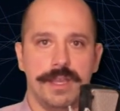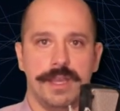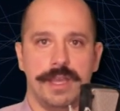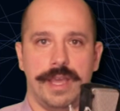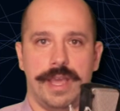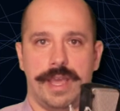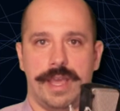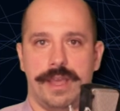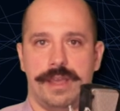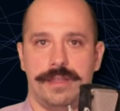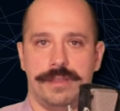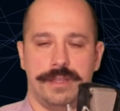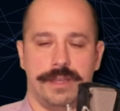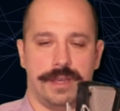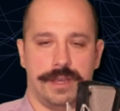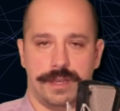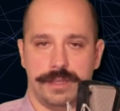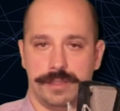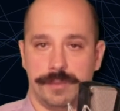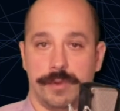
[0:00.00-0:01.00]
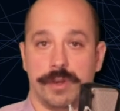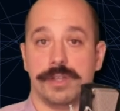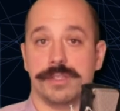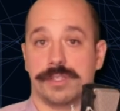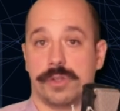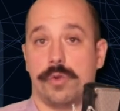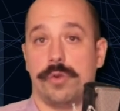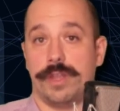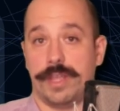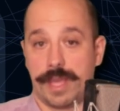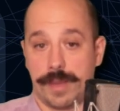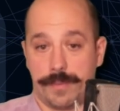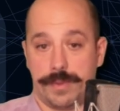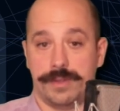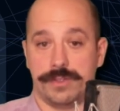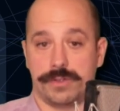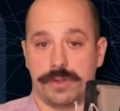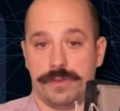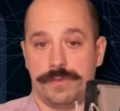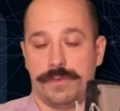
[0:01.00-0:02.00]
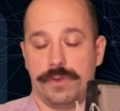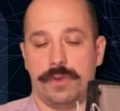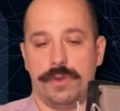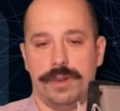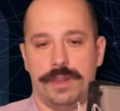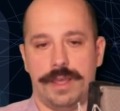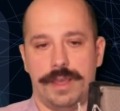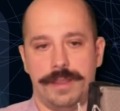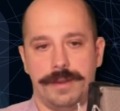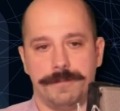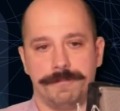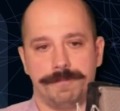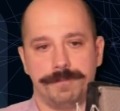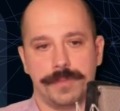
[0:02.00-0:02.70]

and the model scoring happens sort of online.